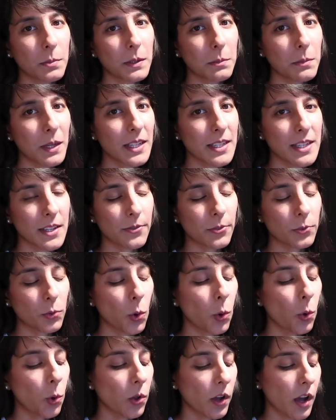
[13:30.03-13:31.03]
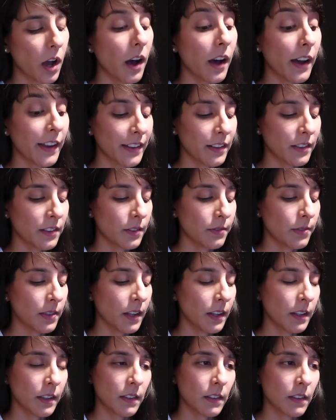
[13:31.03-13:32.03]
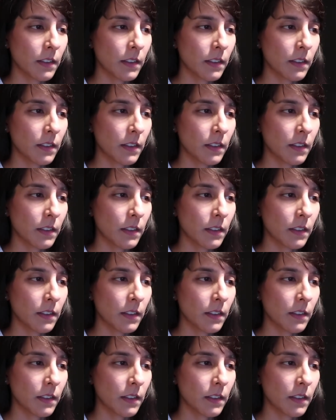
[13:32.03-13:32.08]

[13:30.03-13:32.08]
be amazing for all kinds of things.